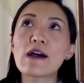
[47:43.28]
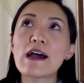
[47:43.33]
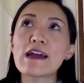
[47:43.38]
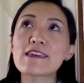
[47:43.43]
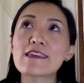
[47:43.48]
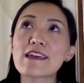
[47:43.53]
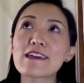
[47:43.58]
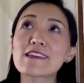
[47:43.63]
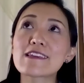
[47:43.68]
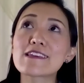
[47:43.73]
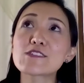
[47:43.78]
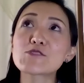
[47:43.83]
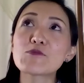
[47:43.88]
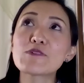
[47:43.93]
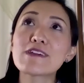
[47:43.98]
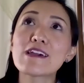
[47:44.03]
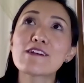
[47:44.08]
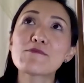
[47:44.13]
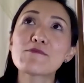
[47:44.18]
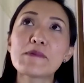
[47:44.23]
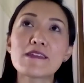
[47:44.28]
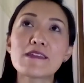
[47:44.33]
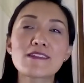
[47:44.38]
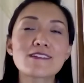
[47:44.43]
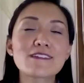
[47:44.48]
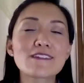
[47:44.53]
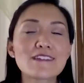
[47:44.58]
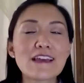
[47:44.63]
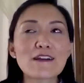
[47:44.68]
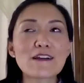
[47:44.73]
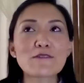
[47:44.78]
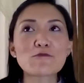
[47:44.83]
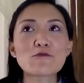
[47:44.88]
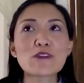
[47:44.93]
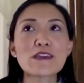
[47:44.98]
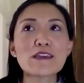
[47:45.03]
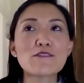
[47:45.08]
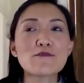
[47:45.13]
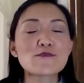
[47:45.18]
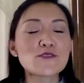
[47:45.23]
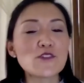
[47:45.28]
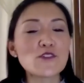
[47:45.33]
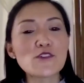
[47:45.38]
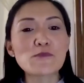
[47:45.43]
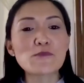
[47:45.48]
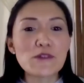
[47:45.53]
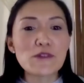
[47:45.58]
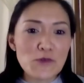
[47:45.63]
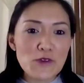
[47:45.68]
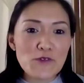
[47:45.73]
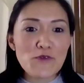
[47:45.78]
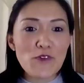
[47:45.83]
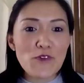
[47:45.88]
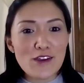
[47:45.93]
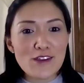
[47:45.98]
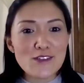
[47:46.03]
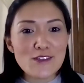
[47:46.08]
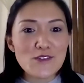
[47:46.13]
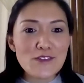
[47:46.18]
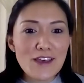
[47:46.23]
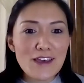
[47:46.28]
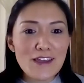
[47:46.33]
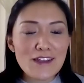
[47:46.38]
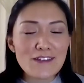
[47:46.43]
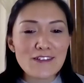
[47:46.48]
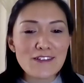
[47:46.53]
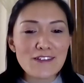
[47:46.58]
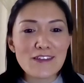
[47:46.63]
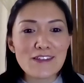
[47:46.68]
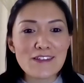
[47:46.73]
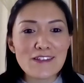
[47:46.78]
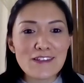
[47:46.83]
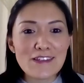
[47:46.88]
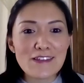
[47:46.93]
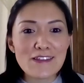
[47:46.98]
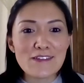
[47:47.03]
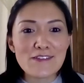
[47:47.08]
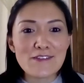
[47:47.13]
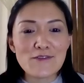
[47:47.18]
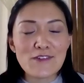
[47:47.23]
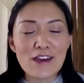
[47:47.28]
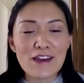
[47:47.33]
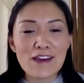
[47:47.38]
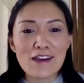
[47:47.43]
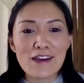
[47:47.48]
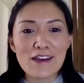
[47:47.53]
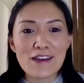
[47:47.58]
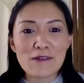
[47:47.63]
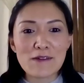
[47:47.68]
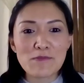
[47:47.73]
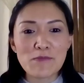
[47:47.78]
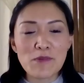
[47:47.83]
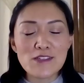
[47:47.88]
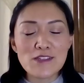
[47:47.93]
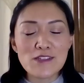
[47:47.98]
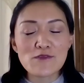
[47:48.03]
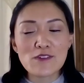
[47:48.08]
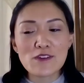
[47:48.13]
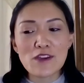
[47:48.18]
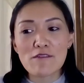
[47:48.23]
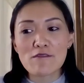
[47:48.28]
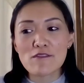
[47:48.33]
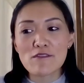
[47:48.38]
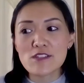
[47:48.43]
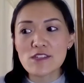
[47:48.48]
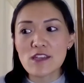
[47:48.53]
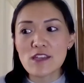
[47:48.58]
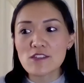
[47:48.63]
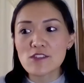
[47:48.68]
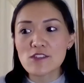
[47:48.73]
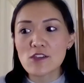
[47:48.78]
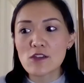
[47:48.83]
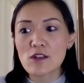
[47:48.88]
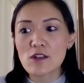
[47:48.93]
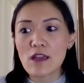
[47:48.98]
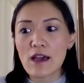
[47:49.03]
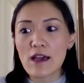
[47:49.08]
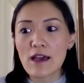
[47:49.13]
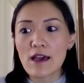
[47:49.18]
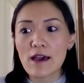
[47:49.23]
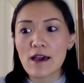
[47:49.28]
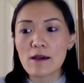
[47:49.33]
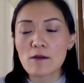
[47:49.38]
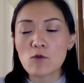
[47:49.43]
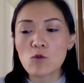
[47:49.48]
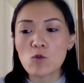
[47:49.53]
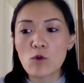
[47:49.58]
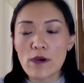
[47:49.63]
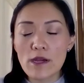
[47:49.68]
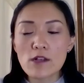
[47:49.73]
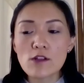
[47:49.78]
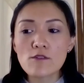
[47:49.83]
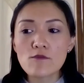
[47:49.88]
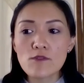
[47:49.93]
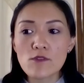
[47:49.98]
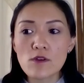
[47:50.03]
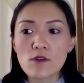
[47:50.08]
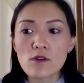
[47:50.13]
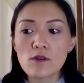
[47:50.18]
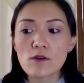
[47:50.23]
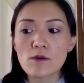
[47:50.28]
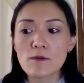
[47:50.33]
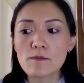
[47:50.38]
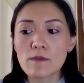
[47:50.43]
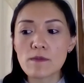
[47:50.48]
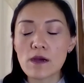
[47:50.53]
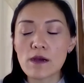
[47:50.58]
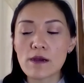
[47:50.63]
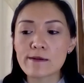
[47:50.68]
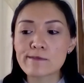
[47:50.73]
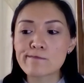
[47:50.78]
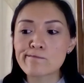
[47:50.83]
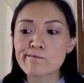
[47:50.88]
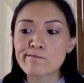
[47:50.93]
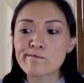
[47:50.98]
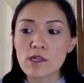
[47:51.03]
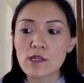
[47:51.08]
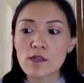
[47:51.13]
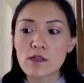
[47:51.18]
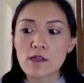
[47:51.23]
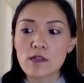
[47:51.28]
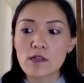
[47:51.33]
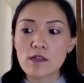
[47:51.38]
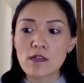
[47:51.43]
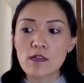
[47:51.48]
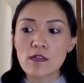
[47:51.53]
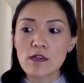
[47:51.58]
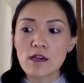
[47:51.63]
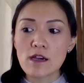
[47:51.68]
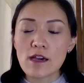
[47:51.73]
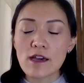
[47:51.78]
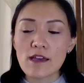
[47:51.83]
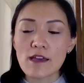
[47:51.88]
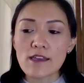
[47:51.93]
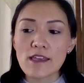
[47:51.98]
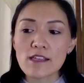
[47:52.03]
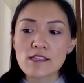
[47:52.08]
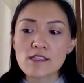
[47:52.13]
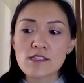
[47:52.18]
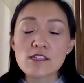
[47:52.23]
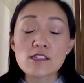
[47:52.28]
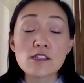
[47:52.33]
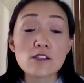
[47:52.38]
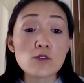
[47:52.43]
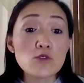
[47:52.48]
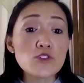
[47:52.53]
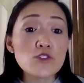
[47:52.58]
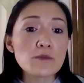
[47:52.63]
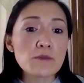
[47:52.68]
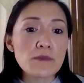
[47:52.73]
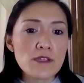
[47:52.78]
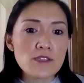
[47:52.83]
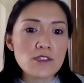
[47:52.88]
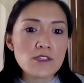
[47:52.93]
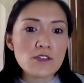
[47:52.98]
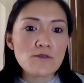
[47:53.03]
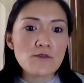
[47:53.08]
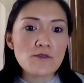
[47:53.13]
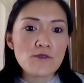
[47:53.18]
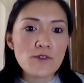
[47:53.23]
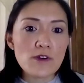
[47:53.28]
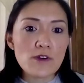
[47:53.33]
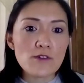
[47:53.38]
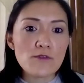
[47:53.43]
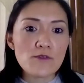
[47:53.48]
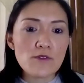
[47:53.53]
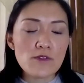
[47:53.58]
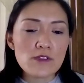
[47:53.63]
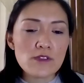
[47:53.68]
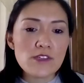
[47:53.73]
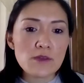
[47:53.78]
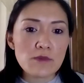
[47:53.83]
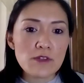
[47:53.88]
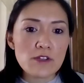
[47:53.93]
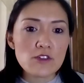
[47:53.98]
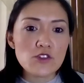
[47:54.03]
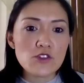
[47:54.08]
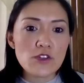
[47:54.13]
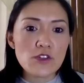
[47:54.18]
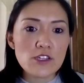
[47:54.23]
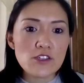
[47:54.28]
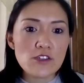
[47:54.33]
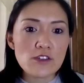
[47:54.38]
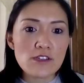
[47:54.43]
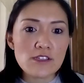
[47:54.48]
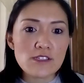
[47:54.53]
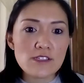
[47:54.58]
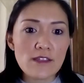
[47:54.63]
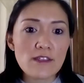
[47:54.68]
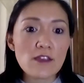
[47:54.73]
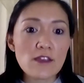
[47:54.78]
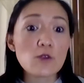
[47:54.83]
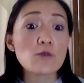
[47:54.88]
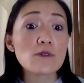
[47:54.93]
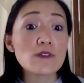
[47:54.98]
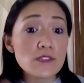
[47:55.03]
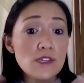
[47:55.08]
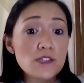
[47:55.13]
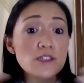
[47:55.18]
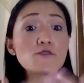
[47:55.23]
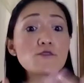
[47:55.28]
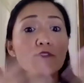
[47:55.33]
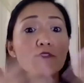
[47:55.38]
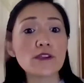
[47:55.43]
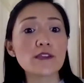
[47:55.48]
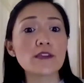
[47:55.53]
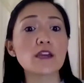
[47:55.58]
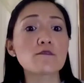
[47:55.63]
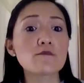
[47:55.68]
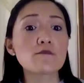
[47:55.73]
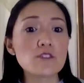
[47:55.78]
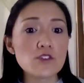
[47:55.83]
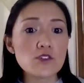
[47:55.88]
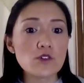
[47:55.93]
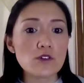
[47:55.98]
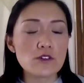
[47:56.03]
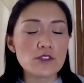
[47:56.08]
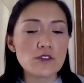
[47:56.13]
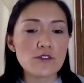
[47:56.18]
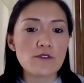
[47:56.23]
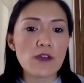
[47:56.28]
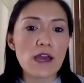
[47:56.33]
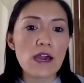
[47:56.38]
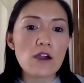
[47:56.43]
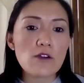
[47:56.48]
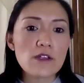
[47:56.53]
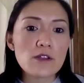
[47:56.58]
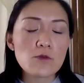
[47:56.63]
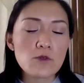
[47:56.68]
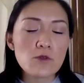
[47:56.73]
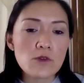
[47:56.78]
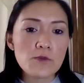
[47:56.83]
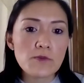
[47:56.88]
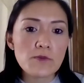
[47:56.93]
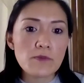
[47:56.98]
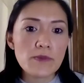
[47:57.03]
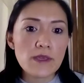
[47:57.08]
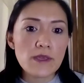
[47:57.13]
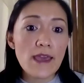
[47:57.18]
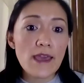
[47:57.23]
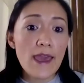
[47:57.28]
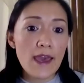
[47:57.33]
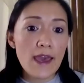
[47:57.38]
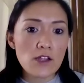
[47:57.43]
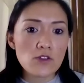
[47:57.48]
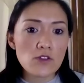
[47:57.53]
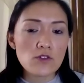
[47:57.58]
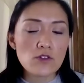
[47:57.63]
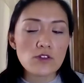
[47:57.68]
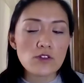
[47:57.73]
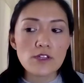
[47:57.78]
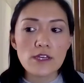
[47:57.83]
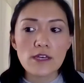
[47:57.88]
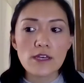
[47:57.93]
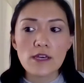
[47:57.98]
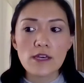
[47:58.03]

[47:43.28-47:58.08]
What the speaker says: I guess we have sort of been referring to that in parts of the conversation. One of the I guess disillusionments of this administration is that there was a different kind of discourse of how it would be handled.